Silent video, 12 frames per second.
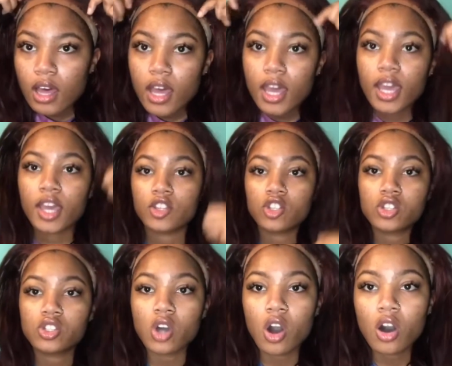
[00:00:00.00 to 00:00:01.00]

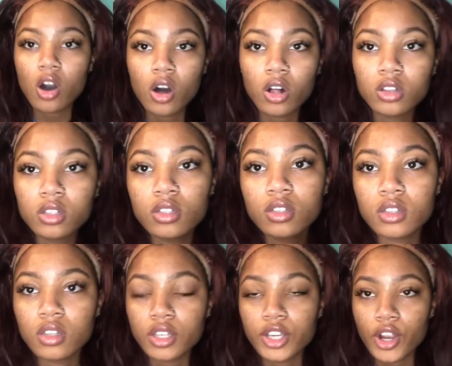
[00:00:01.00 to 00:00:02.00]
install
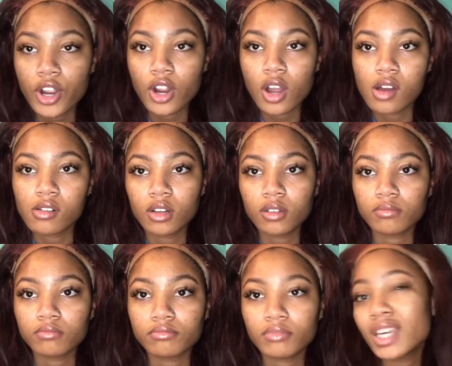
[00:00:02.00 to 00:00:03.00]
your
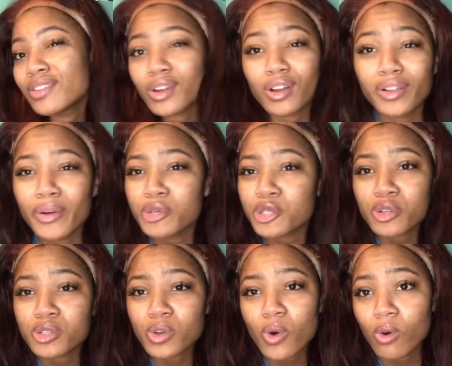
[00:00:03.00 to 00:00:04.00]
either
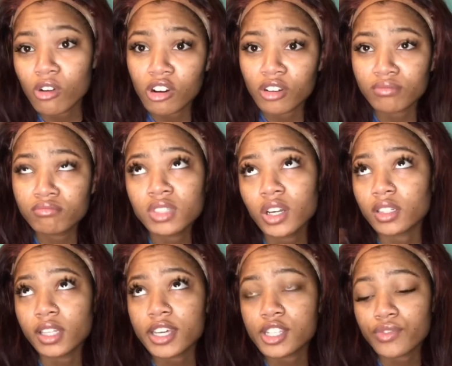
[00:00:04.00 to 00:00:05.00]
closures or your
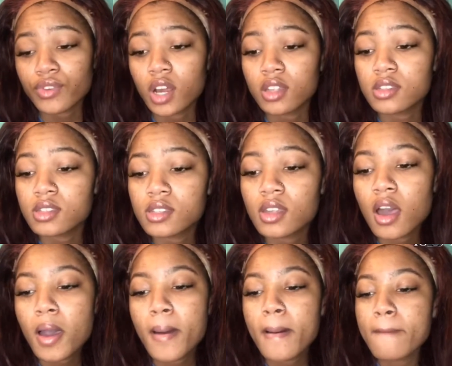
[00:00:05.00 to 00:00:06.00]
lace fronts,
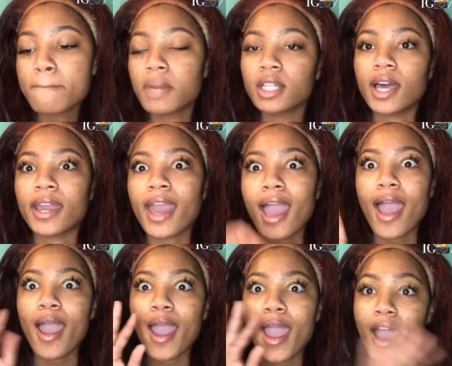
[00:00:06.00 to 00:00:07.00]
but like
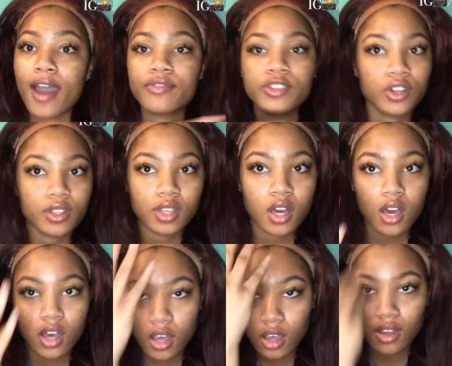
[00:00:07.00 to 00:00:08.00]
after
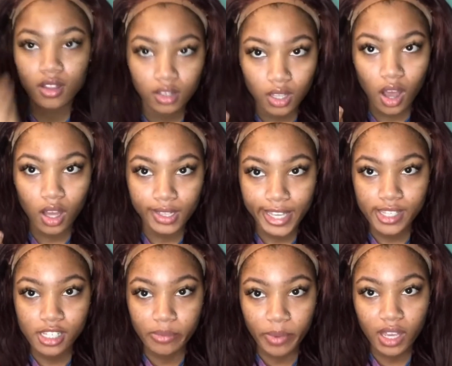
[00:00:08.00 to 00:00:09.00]
the long lace
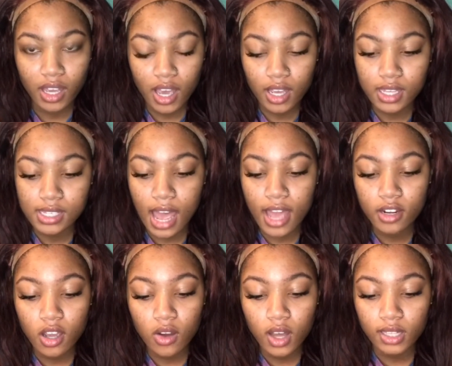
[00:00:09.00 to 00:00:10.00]
has been cut, because I
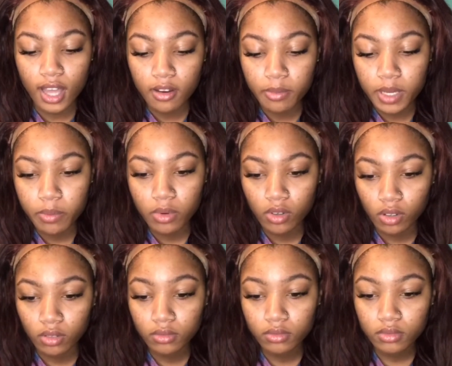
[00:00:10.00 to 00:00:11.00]
know a lot of
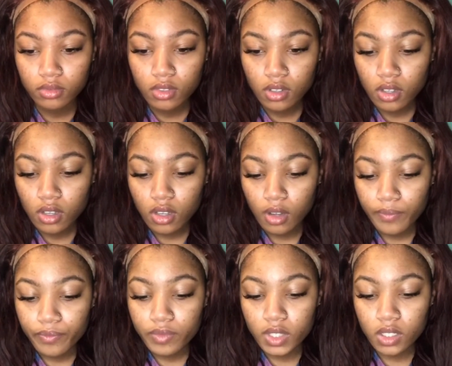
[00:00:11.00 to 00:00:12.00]
people
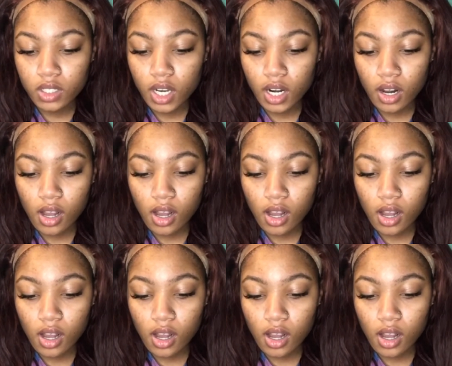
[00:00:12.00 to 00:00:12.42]
do their